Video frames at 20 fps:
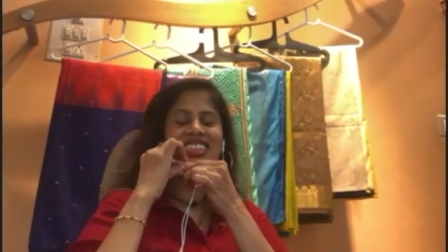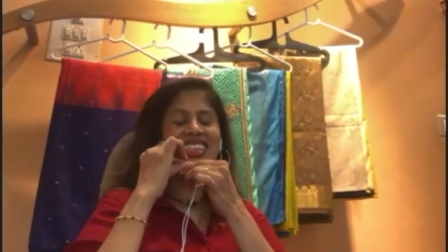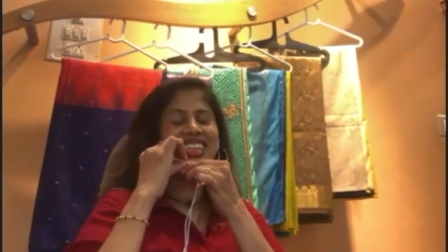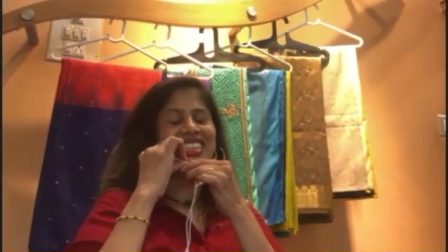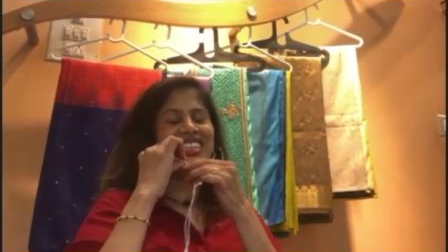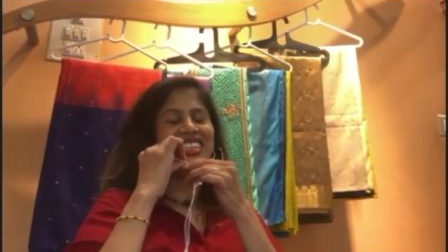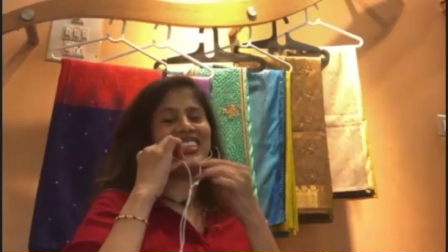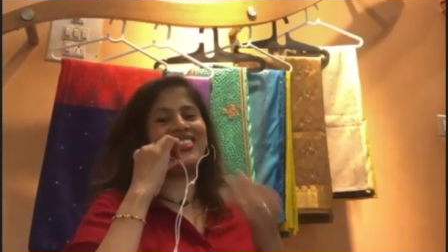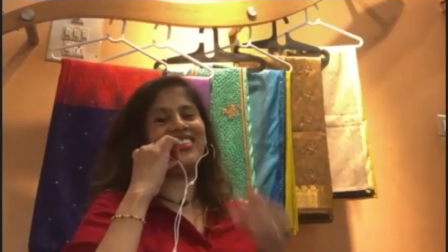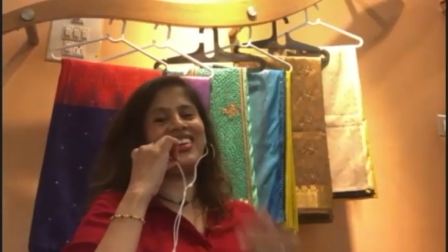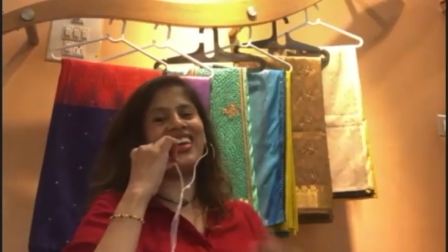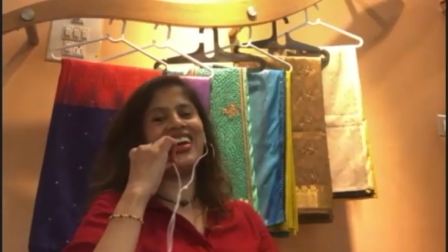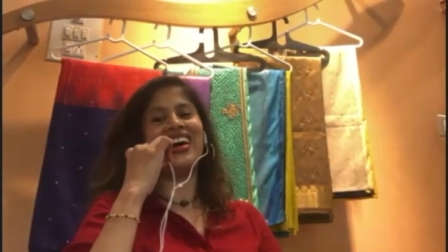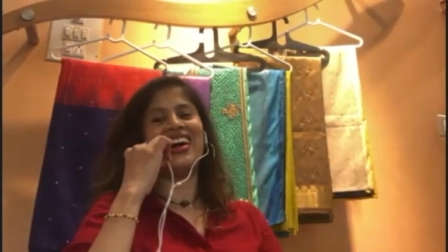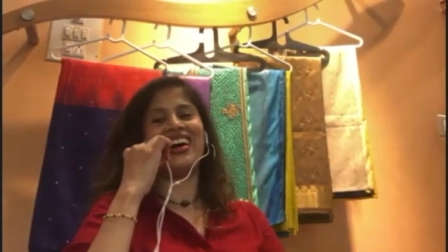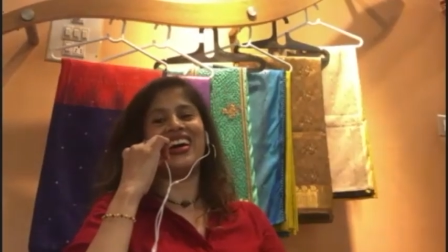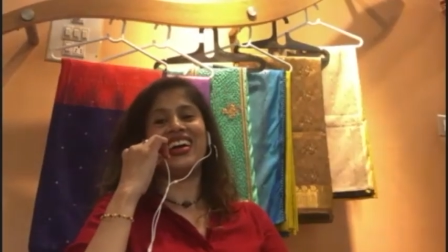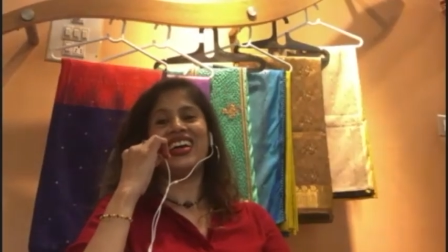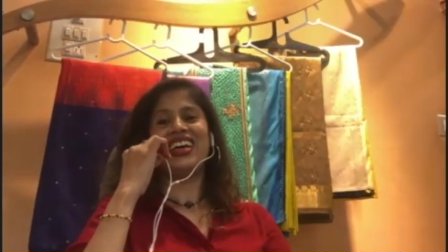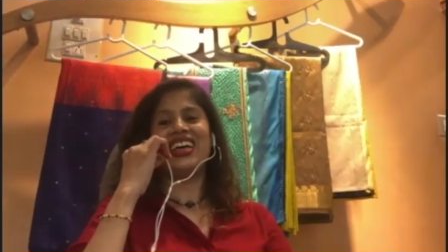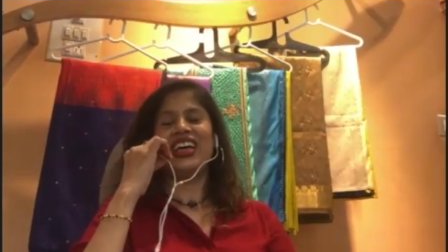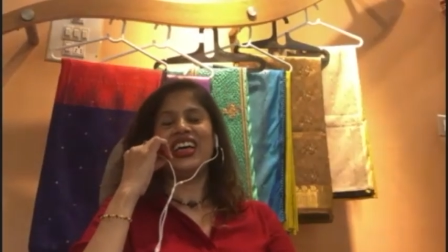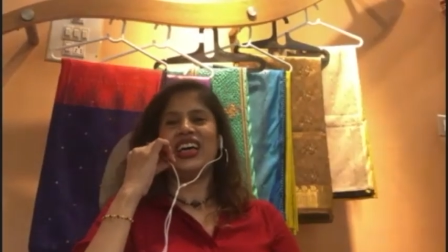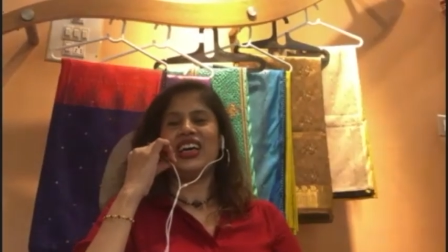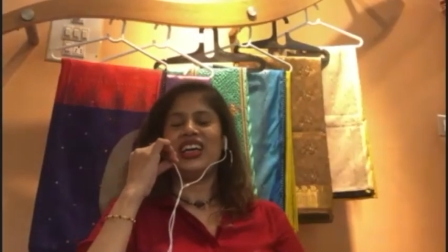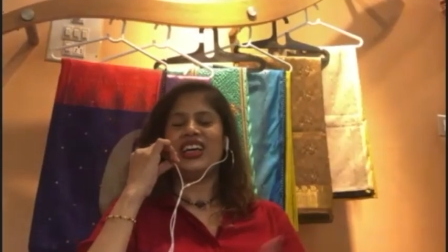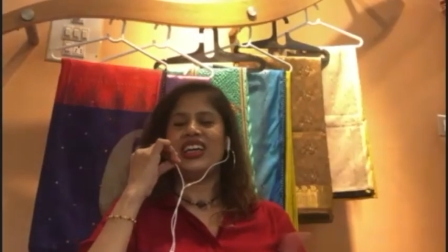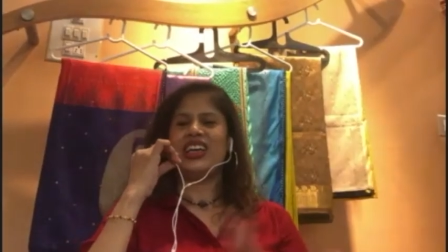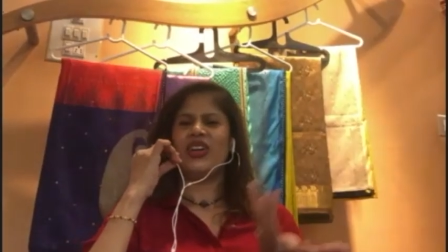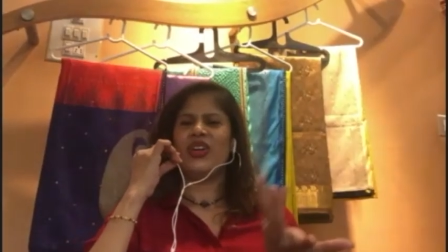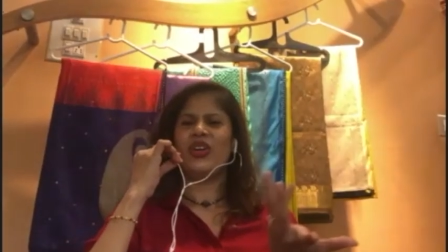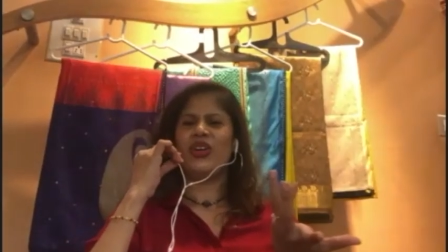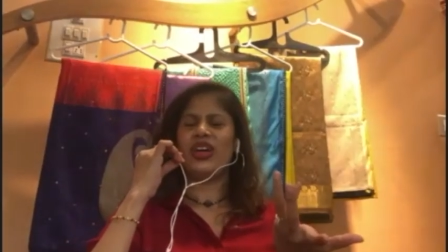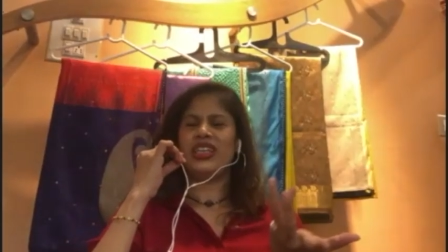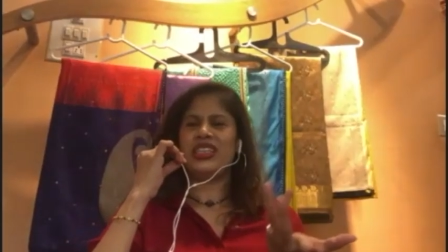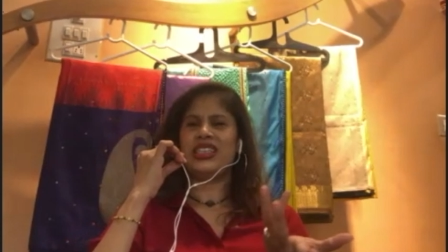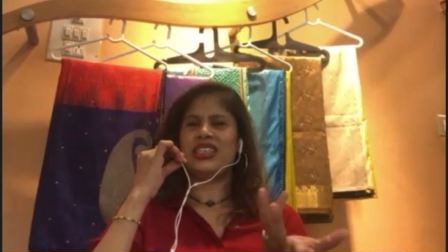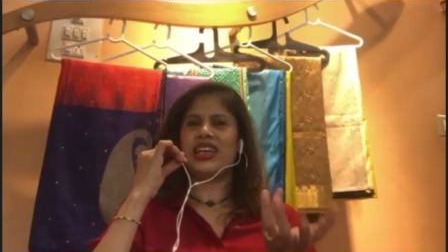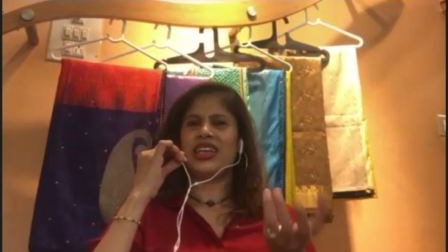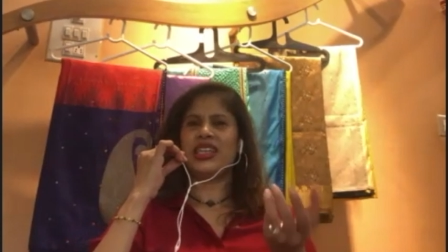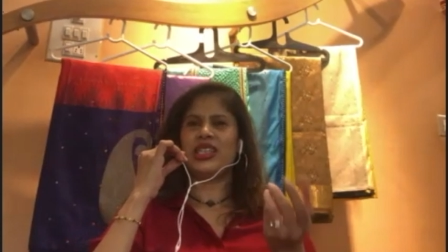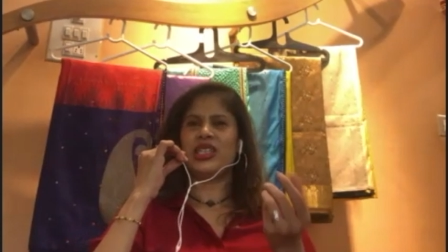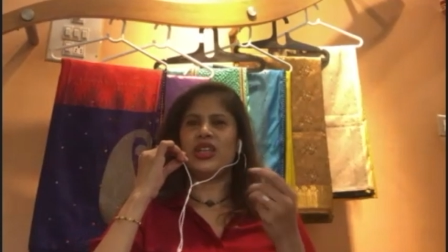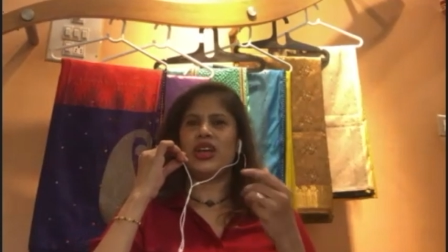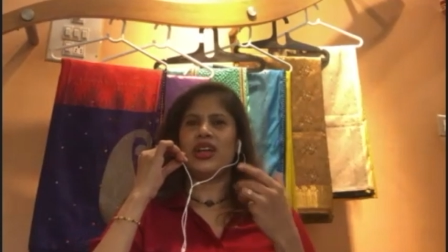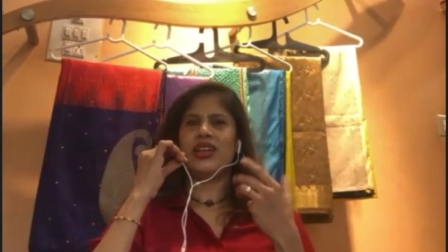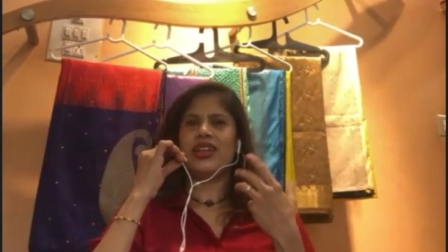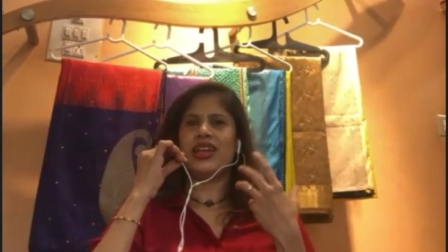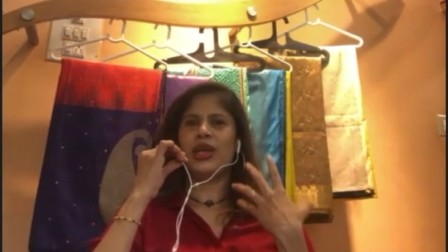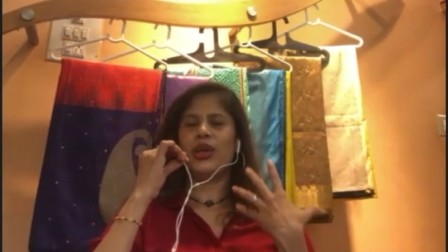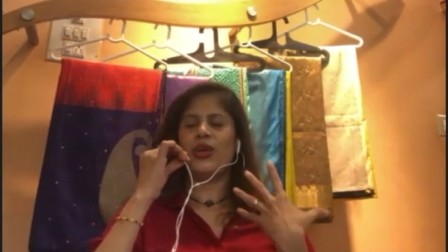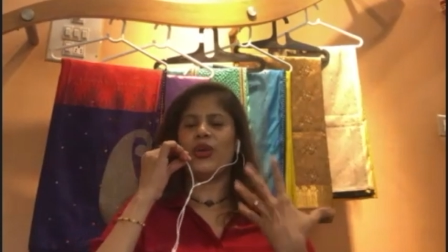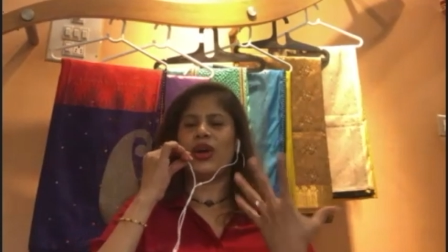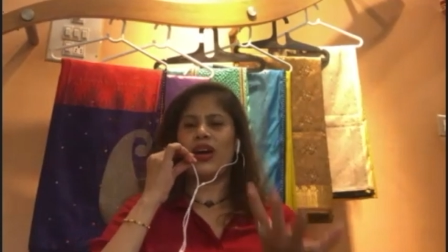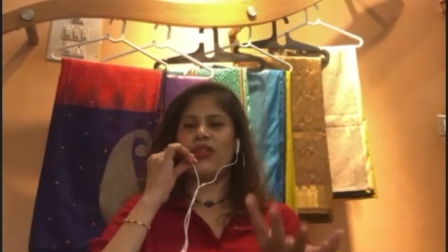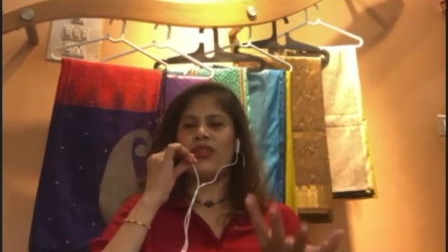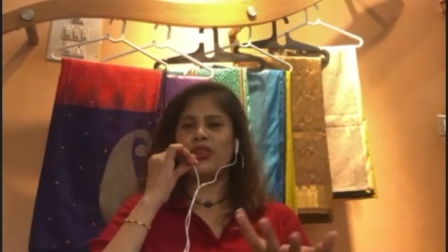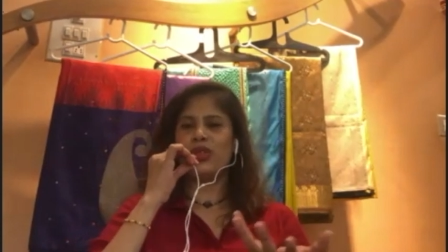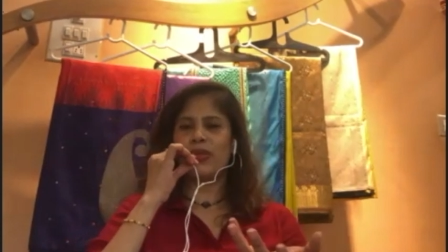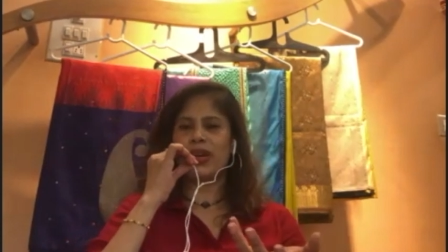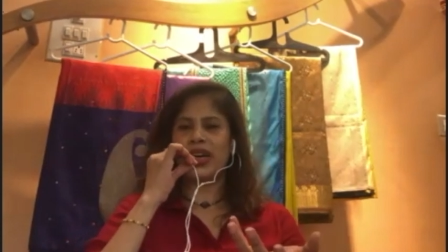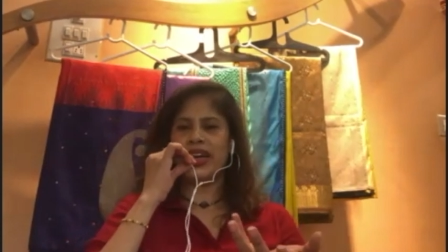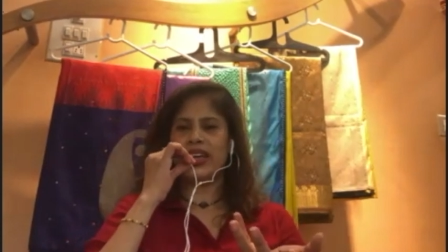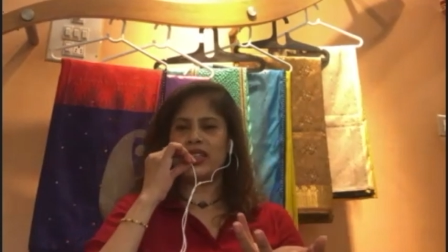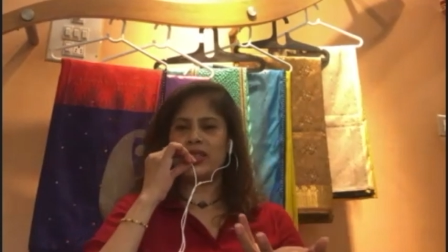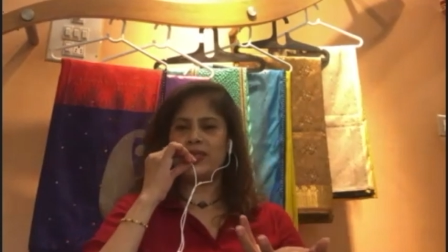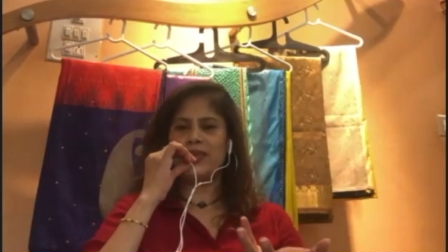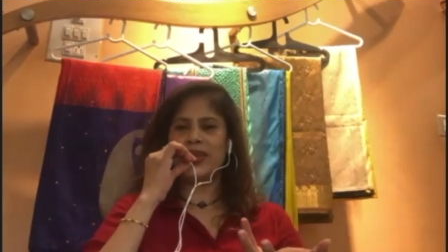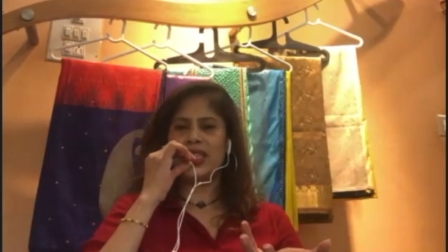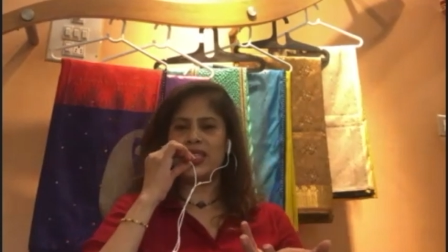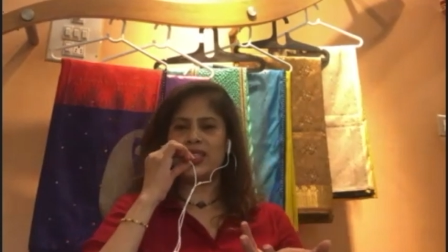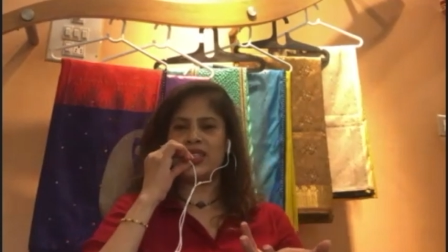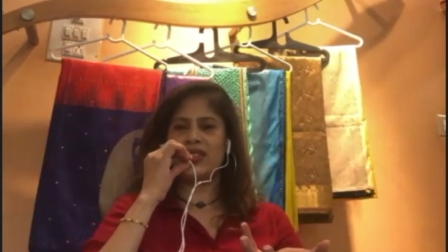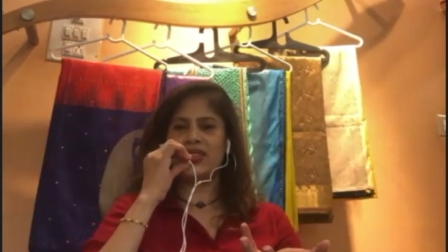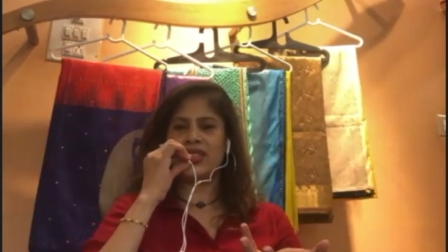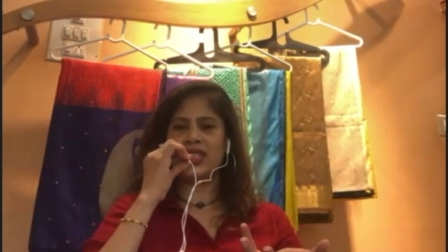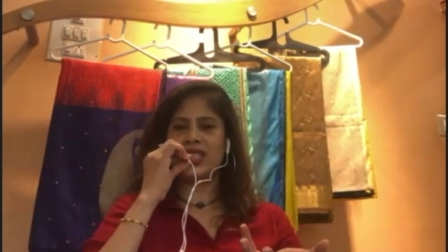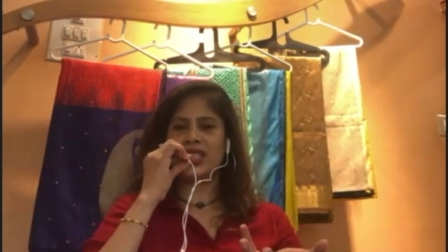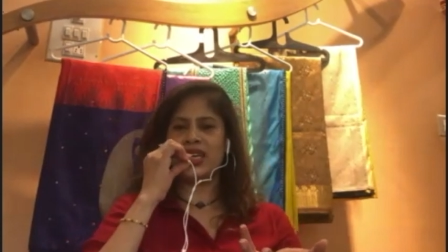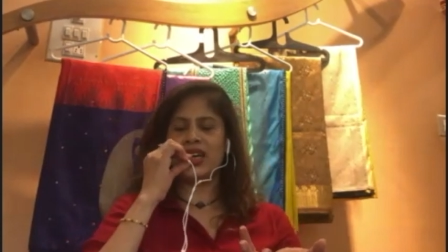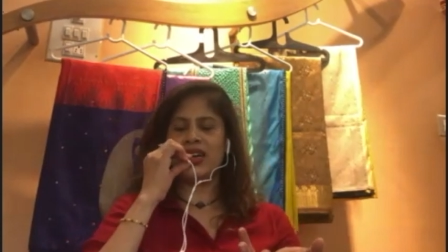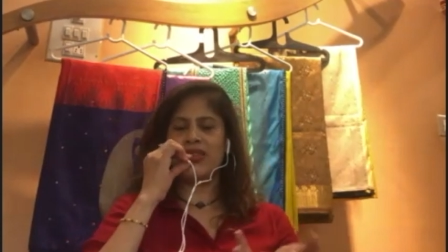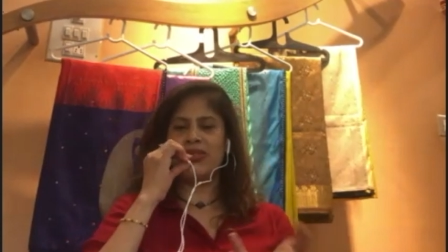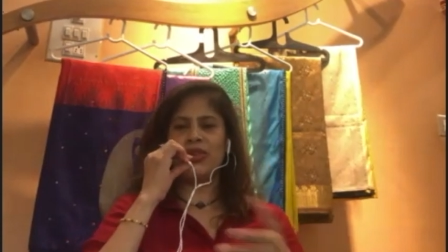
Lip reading: Yes. Yeah. It's not that you have to buy expensive stuff.